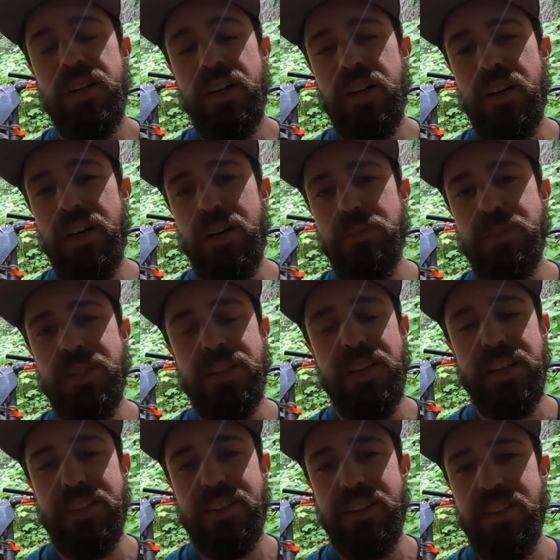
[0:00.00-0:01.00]
to
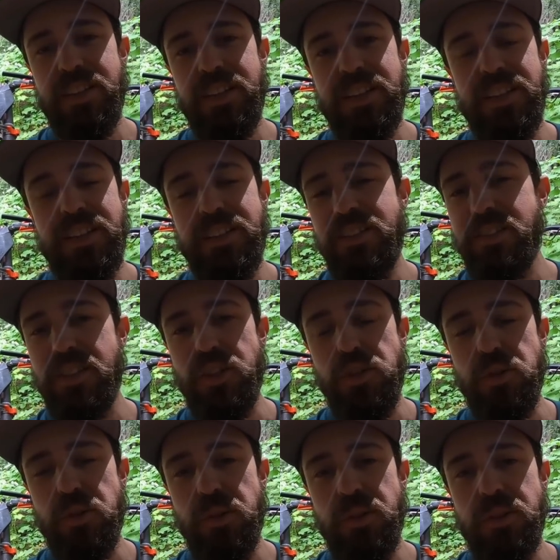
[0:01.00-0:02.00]
like the ECU
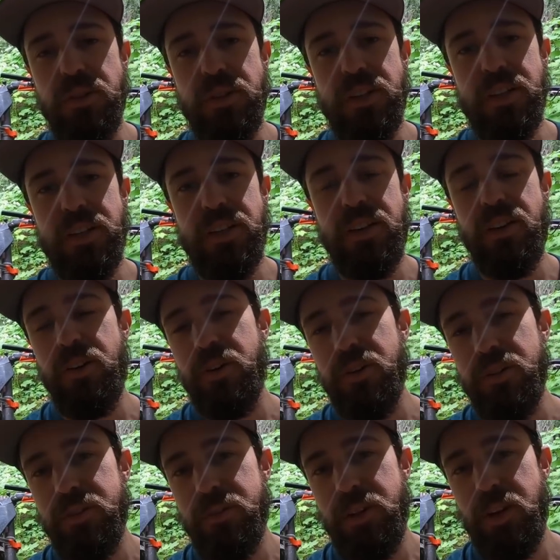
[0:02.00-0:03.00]
unit and
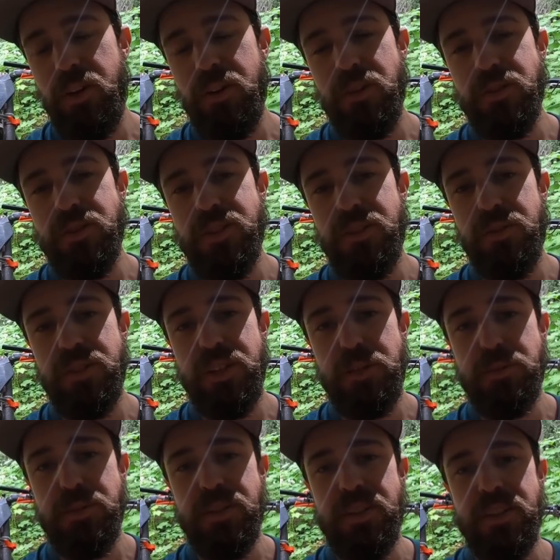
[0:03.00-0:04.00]
all those different
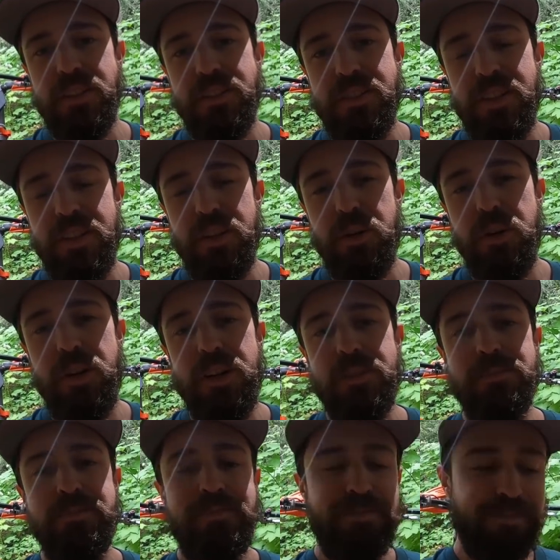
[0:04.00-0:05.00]
types of things that go on.